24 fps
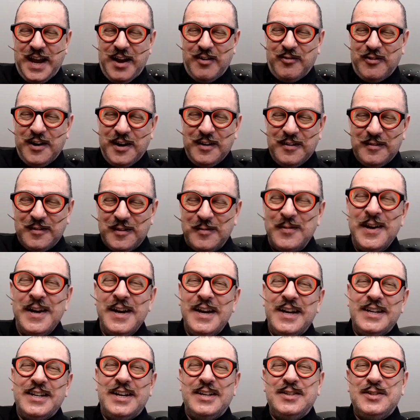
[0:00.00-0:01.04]
get rid of them.
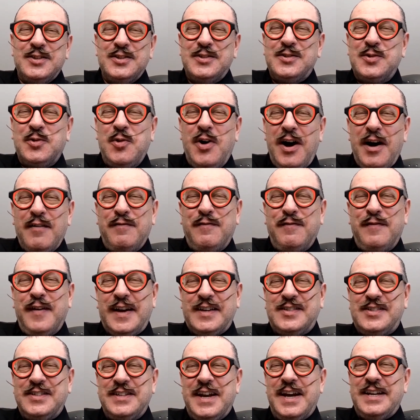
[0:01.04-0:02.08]
It was quite
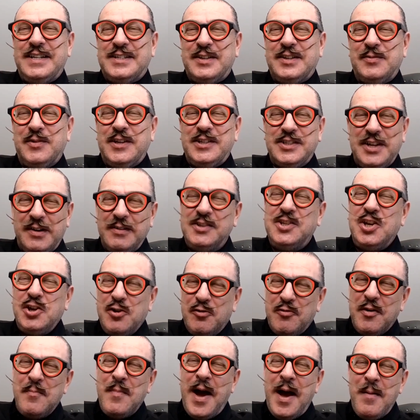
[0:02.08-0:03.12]
fascinating. When you say, do
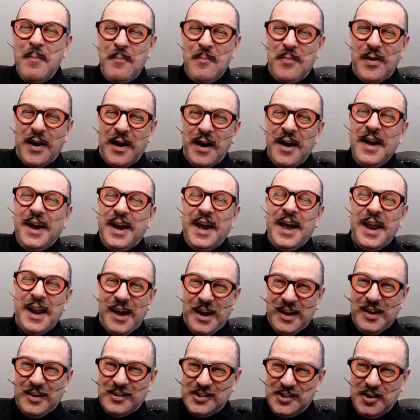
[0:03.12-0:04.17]
you remember
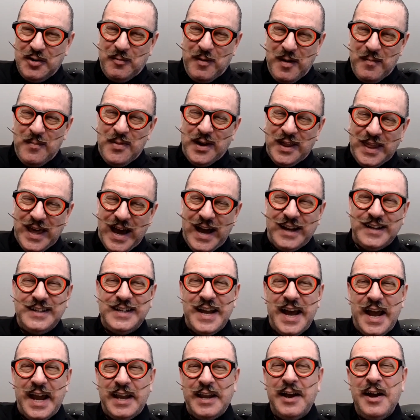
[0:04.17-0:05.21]
that
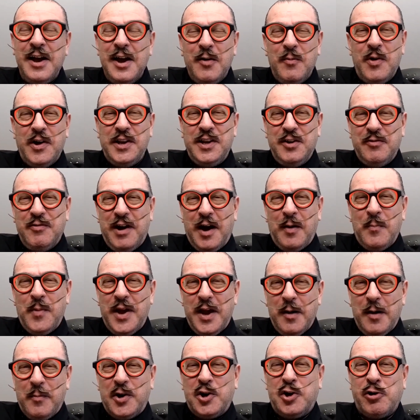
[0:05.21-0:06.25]
day when you rang
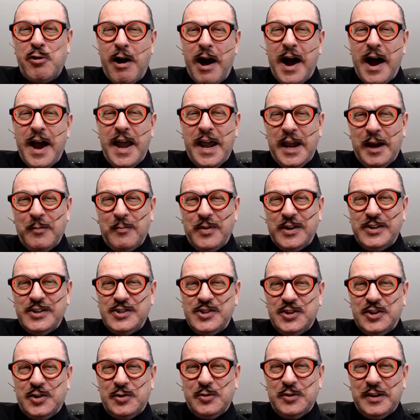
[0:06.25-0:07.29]
me up crying because
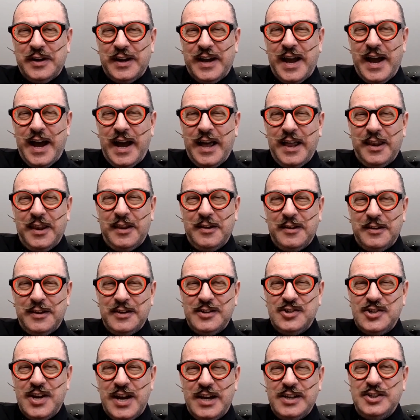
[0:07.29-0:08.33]
you couldn't get
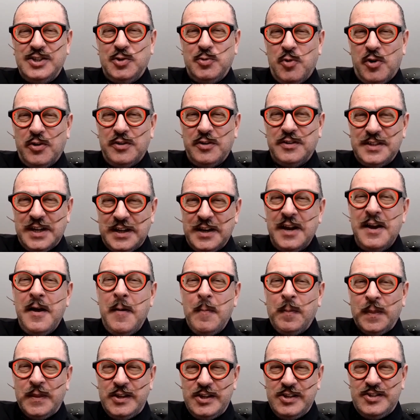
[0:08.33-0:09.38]
the shares you wanted?
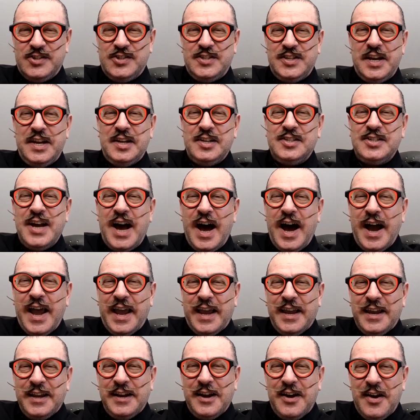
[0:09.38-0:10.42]
Just sit tight,
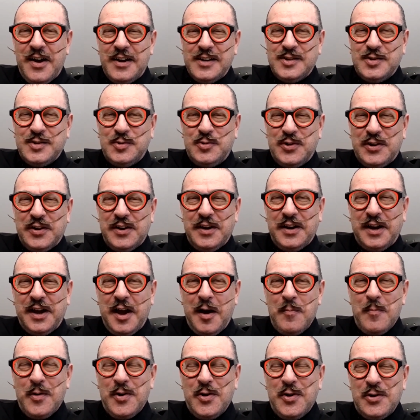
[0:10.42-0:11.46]
it's all going to
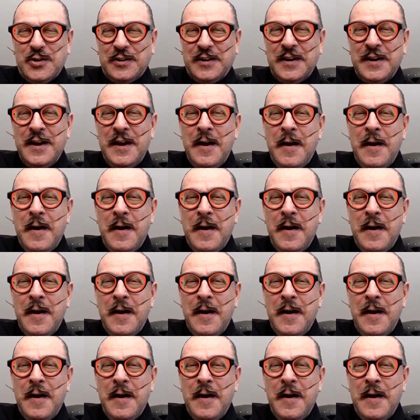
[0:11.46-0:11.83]
come good.